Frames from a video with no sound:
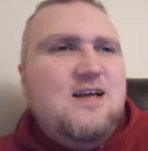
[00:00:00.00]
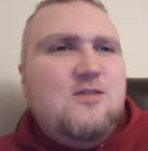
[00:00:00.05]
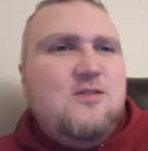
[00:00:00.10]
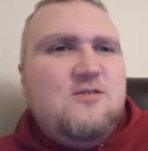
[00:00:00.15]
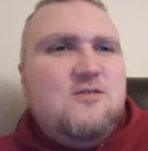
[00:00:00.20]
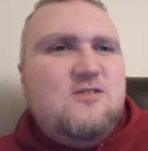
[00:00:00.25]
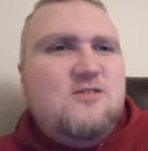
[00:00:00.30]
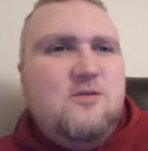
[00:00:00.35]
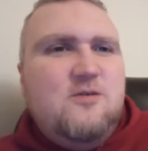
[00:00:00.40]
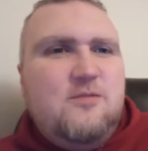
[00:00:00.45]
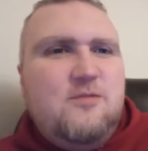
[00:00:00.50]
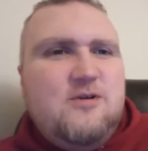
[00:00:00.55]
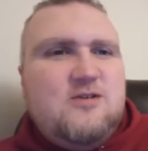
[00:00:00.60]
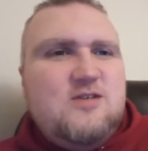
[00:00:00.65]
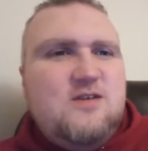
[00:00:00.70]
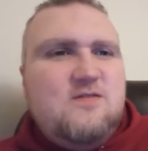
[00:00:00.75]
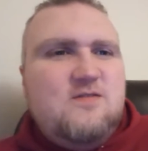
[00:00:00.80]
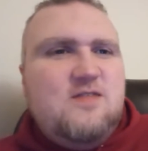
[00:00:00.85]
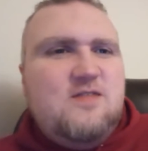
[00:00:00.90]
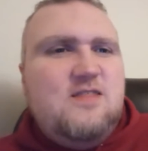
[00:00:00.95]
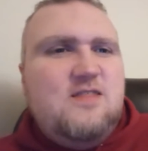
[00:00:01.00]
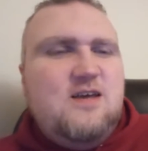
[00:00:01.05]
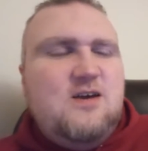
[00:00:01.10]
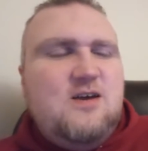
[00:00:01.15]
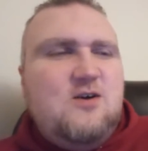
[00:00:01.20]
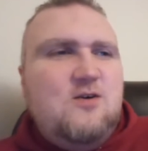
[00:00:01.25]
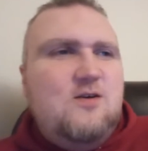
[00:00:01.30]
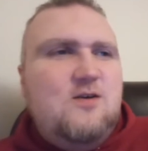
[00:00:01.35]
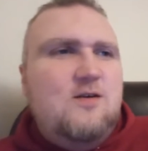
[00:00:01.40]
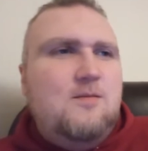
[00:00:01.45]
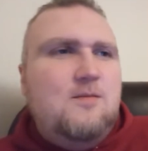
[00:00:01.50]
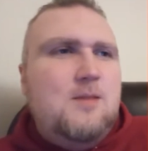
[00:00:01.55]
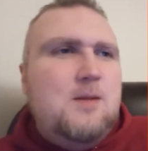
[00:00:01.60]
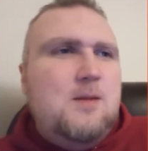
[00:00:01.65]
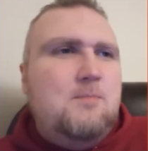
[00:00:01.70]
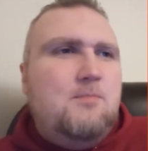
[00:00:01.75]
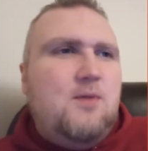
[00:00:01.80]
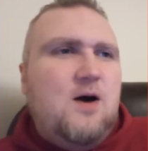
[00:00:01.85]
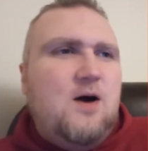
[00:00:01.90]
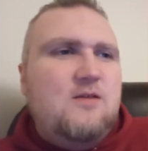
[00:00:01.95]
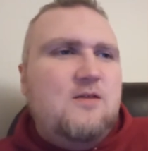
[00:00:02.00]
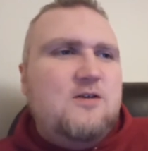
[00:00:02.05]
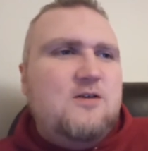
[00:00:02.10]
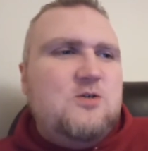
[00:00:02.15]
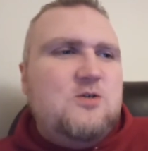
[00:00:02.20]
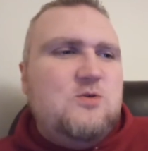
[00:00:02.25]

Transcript: there was so much stuff that they couldn't have been bothered